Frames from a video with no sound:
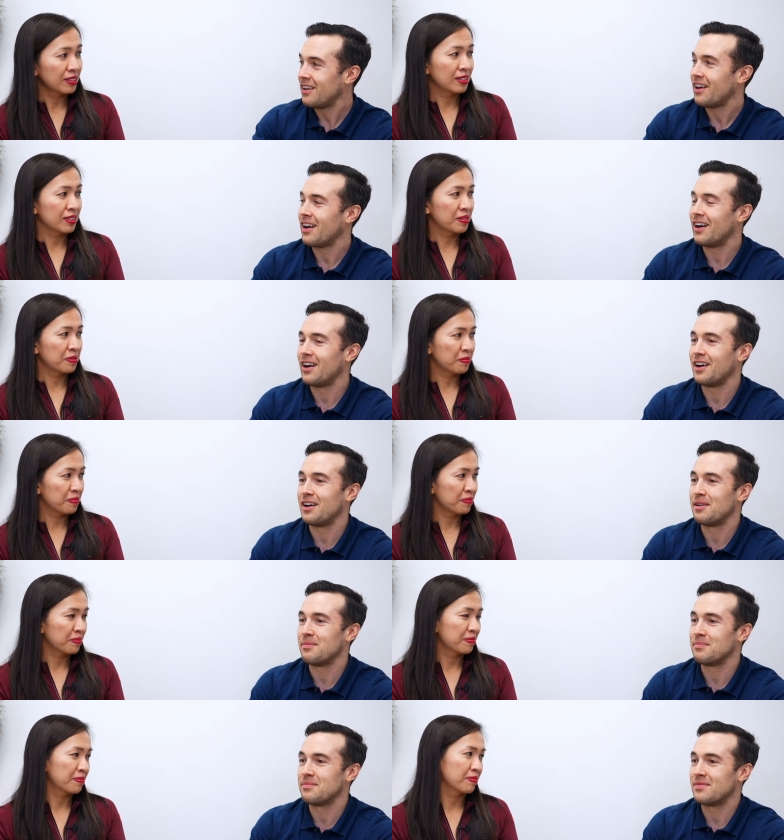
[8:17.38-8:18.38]

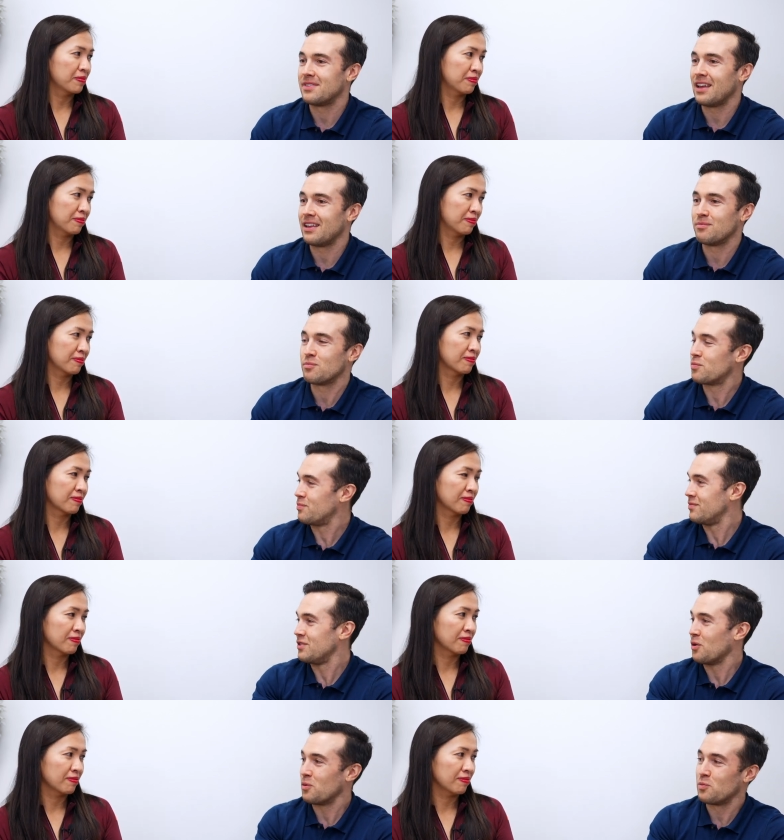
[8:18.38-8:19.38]
Speaker 1: um, than
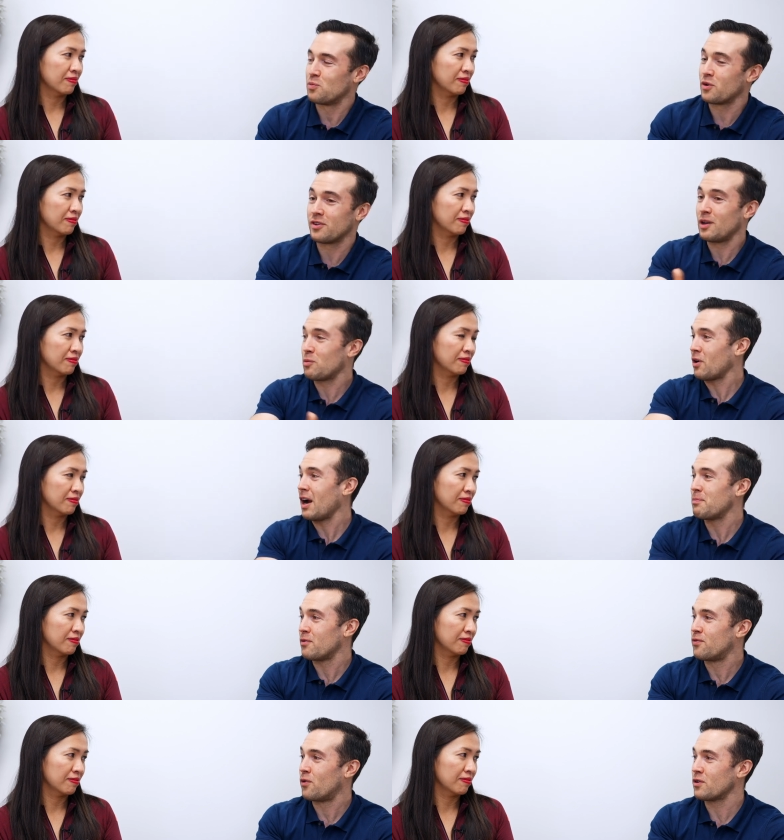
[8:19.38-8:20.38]
you know where they were at
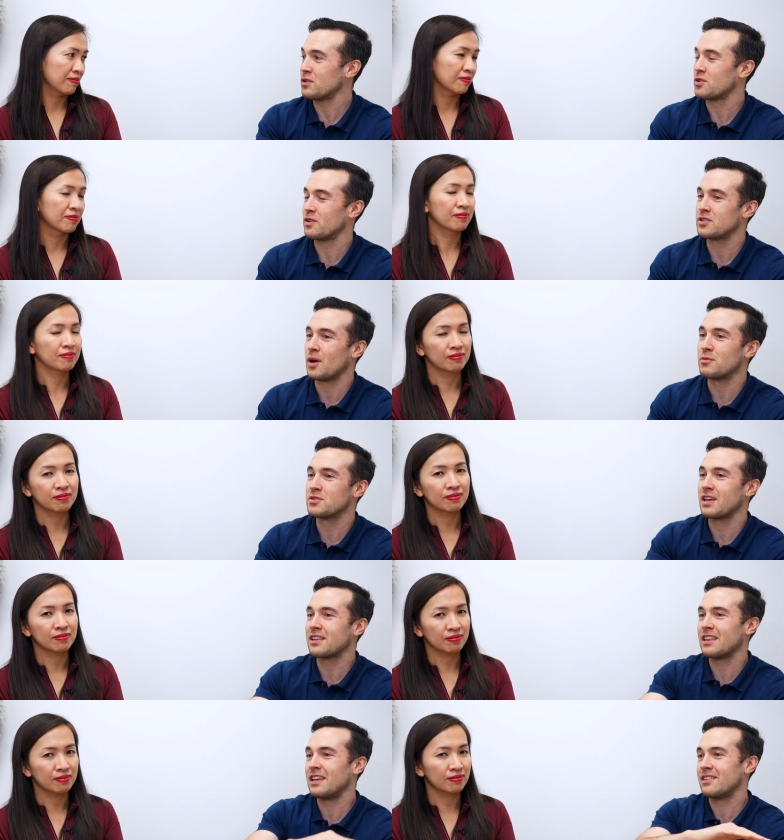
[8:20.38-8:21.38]
before. So it's almost
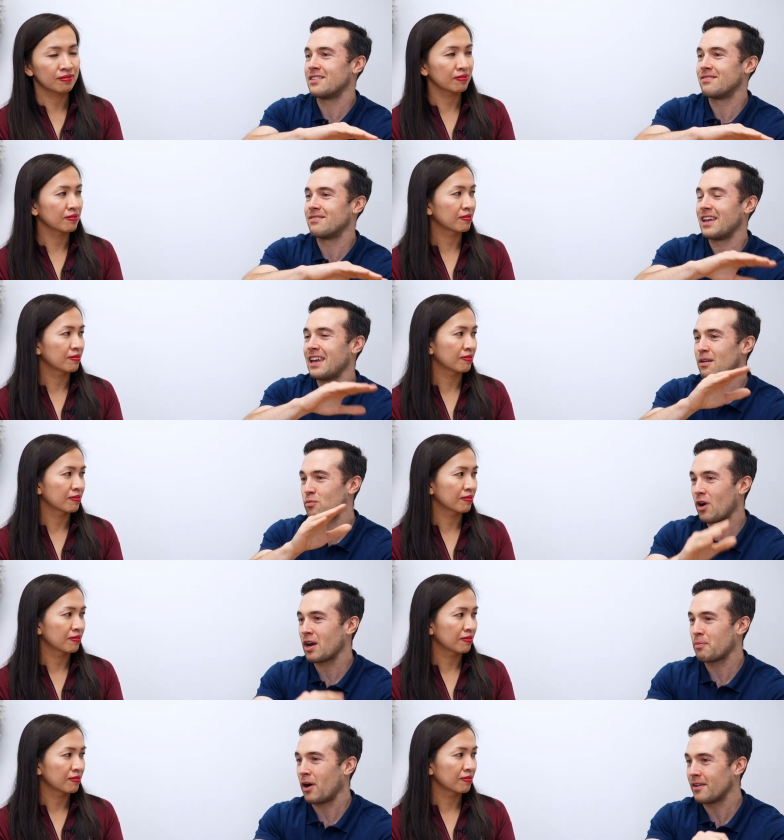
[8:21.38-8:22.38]
like they they hit
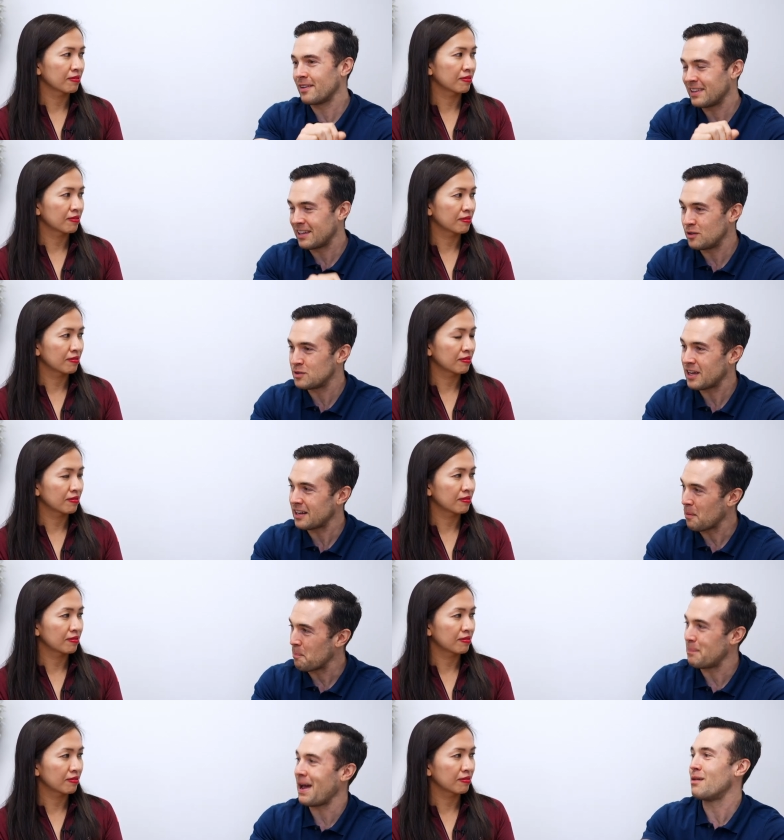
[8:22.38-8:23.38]
rock bottom and they use that to
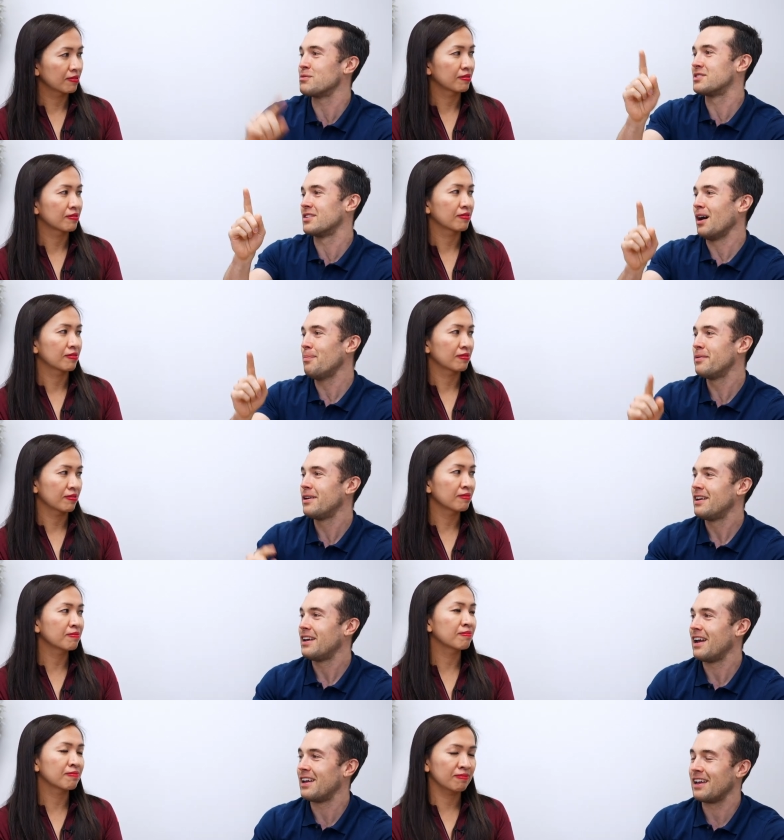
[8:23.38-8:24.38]
bounce up,
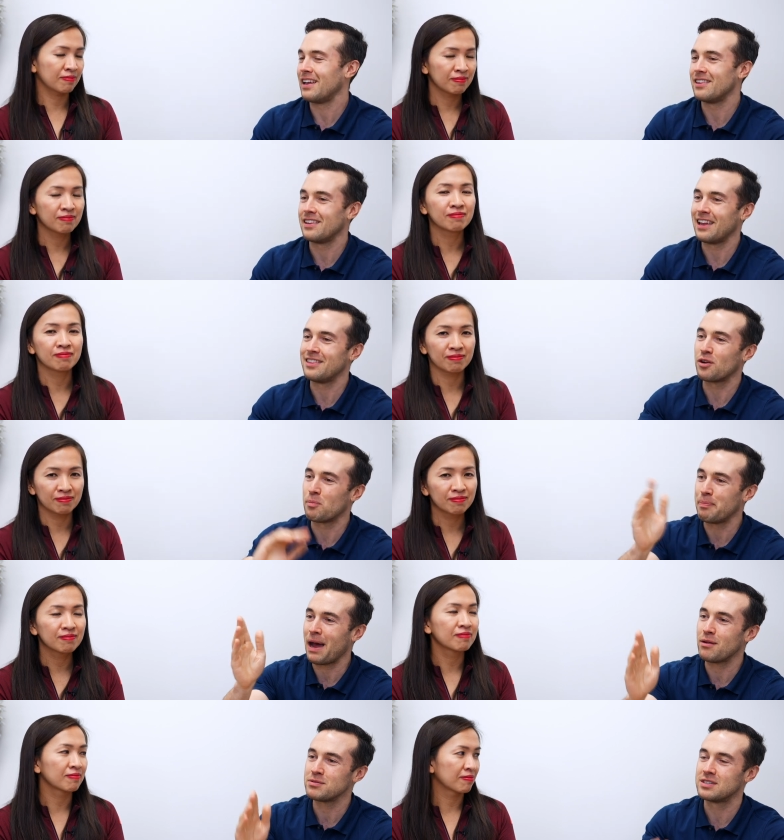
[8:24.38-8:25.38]
mm. and, and their
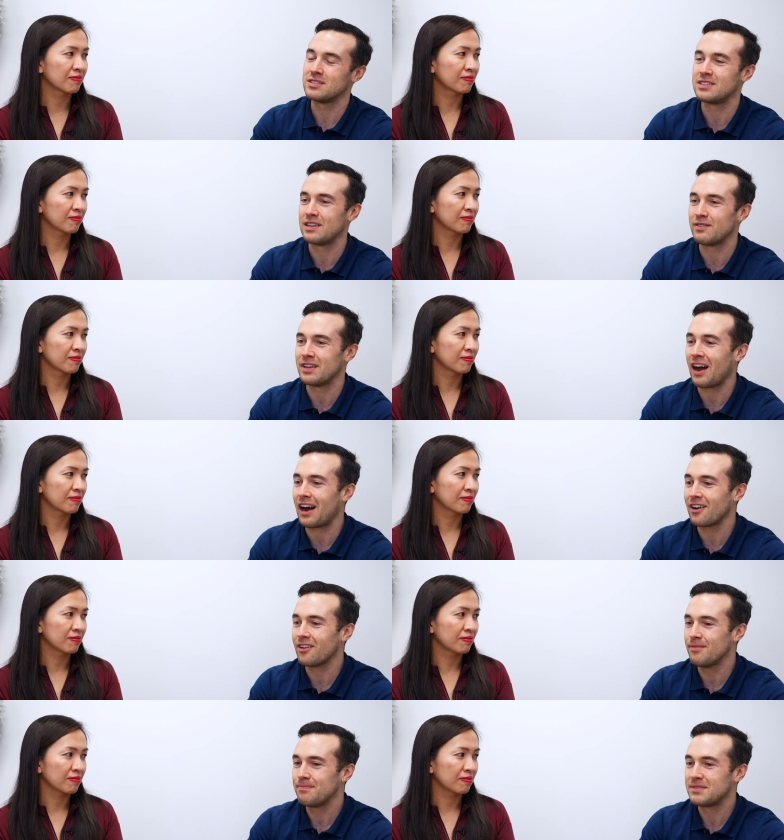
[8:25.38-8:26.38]
bounce is even
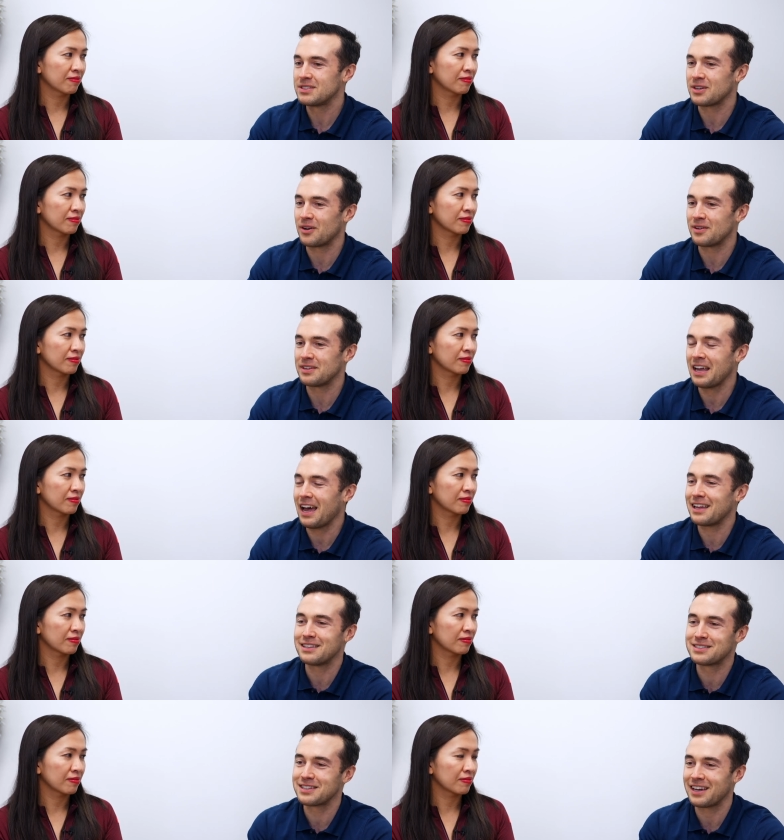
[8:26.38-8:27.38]
higher. So yeah,
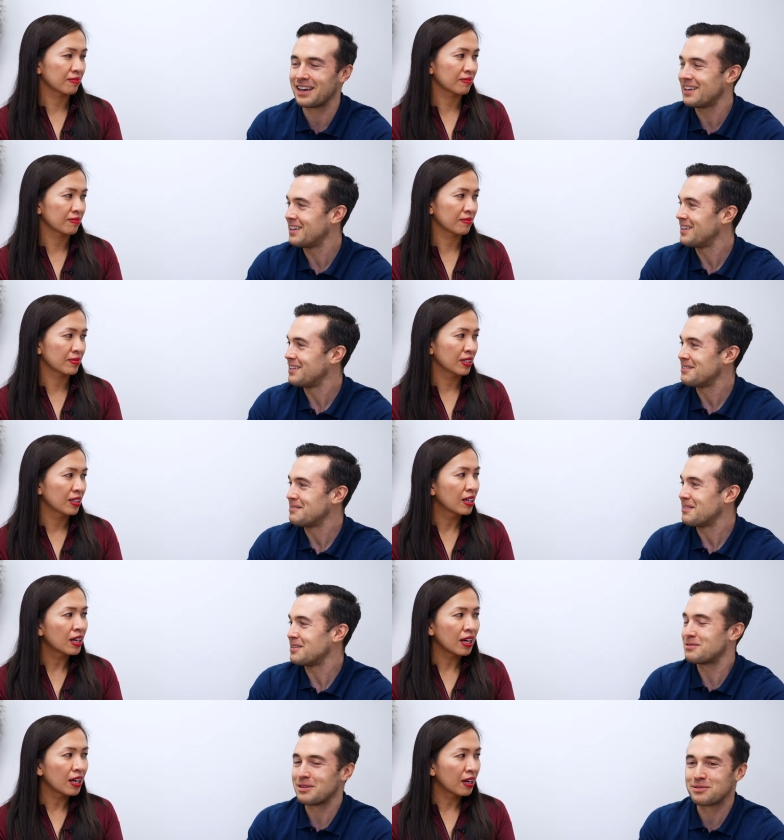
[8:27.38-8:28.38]
it's. Uh,
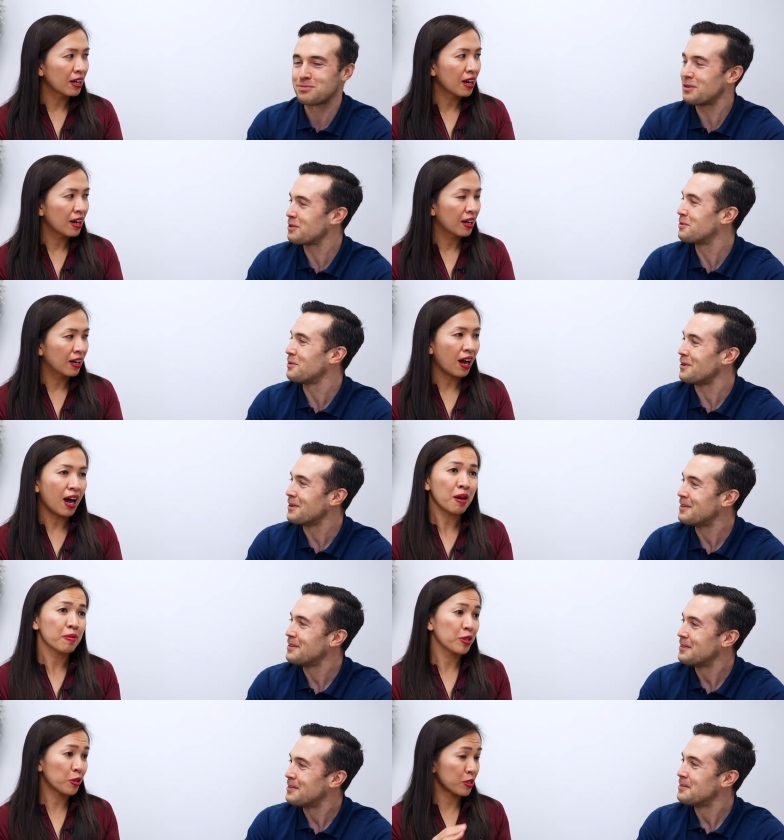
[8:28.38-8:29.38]
it's, it's really cool.
Speaker 2: I
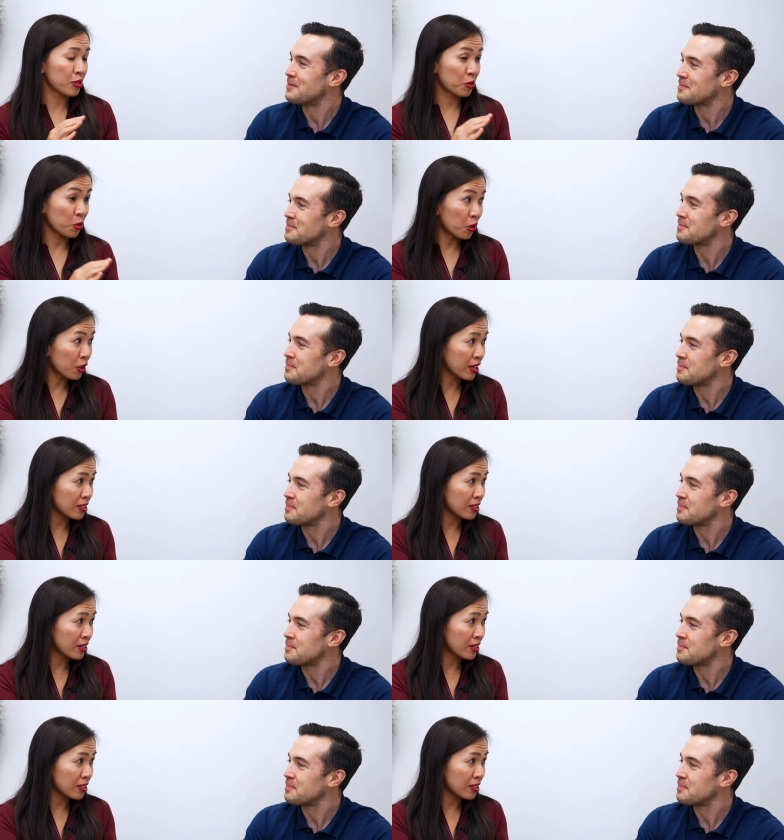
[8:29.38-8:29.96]
mean, your story